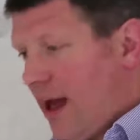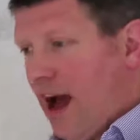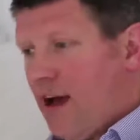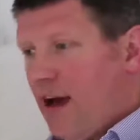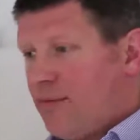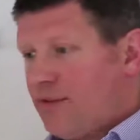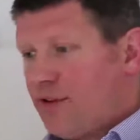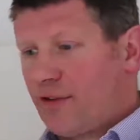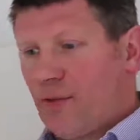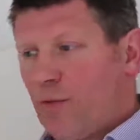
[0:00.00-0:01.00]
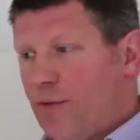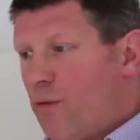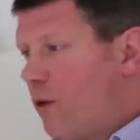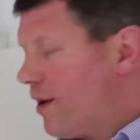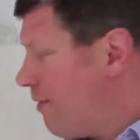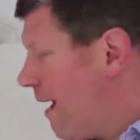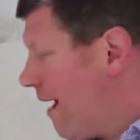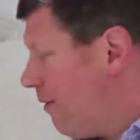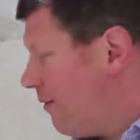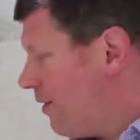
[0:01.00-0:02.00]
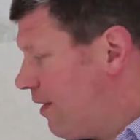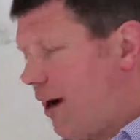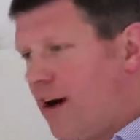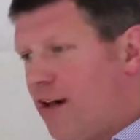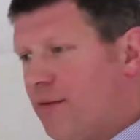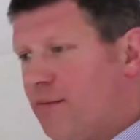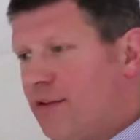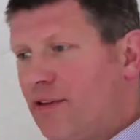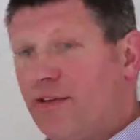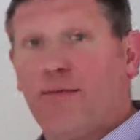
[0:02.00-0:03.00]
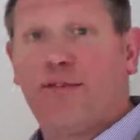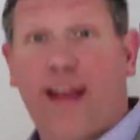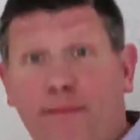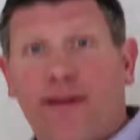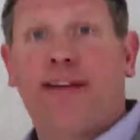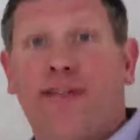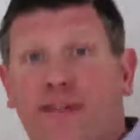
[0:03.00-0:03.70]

I'm just going to be walking around. I'll be doing some stamping,